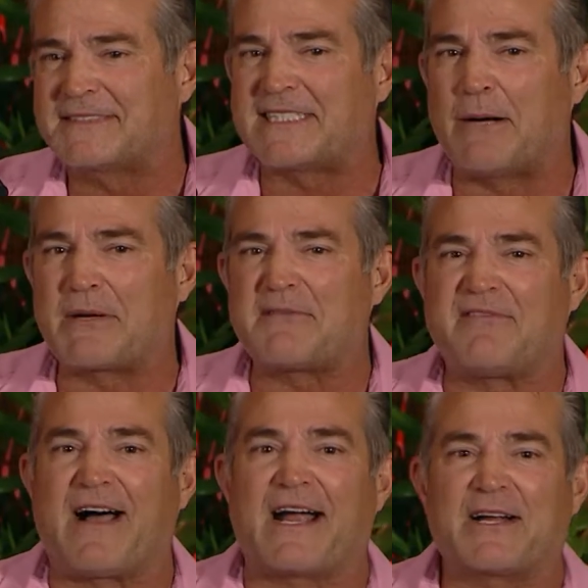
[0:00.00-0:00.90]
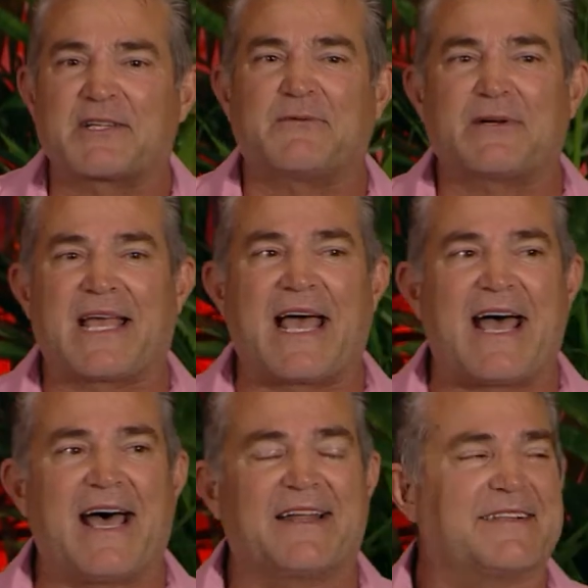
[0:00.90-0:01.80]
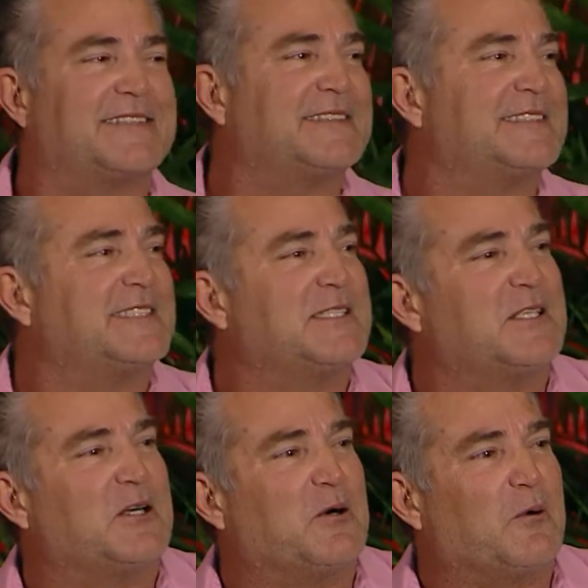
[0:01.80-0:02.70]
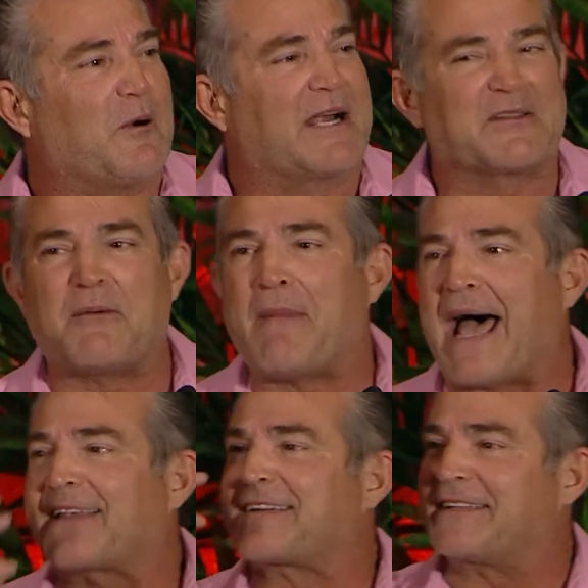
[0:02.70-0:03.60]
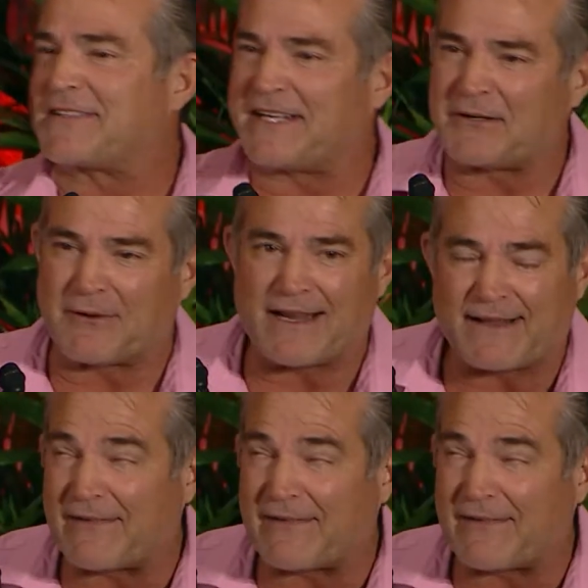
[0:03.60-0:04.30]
How many fires have we had where the mask isn't in right?